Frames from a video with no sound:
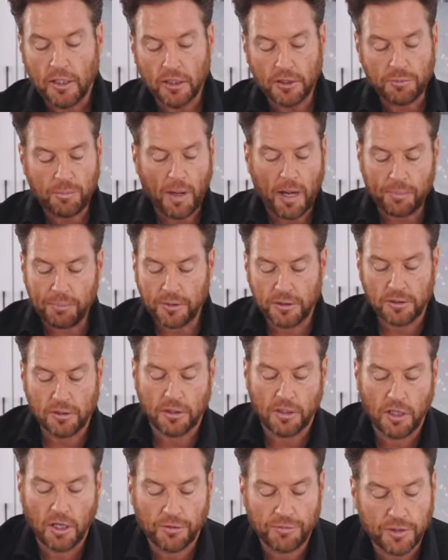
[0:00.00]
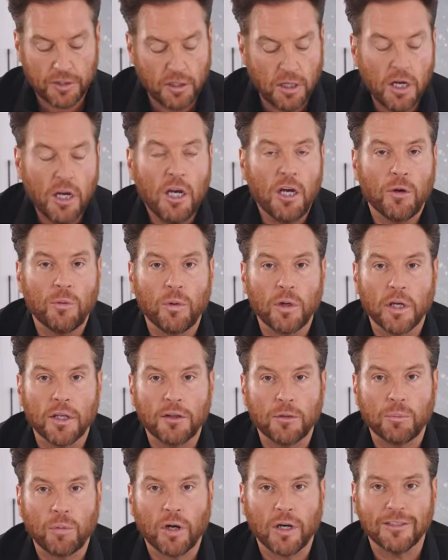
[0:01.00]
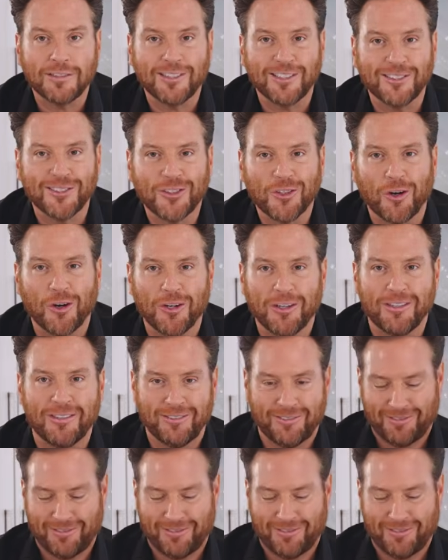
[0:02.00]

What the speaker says: Let's pop this in the oven and we'll get the process started.